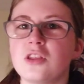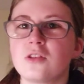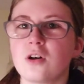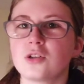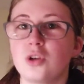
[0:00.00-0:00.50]

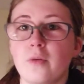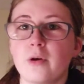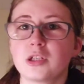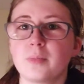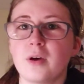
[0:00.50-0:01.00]
thought too
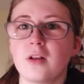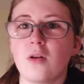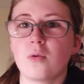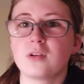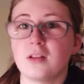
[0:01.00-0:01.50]
much about it
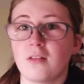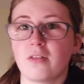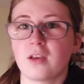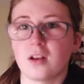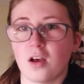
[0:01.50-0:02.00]
or didn't
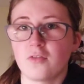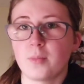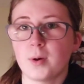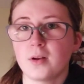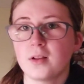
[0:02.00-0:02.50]
think enough
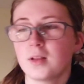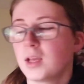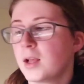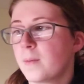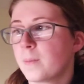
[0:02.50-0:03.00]
about it,
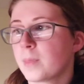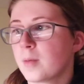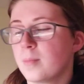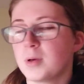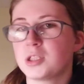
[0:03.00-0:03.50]

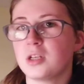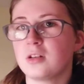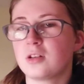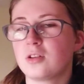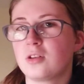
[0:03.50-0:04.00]
but she
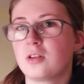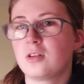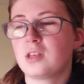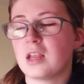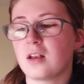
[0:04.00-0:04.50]

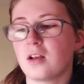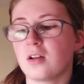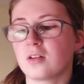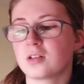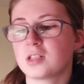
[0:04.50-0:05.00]
didn't
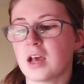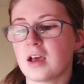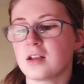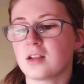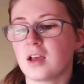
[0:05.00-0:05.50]

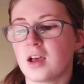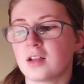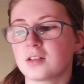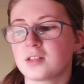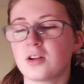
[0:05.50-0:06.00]
understand
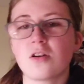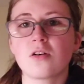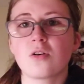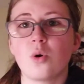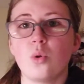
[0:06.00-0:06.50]
and stuck
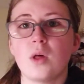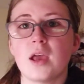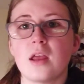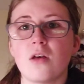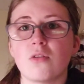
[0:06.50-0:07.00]
her whole
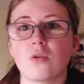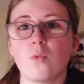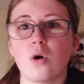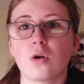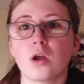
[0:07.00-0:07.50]
head
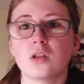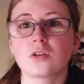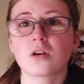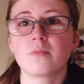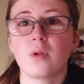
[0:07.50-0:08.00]
underwater and
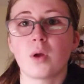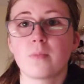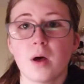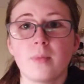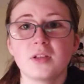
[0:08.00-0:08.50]
started blowing
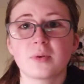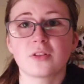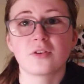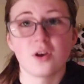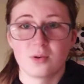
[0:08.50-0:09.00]
bubbles with
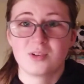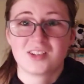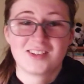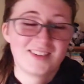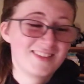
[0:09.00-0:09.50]
her nose.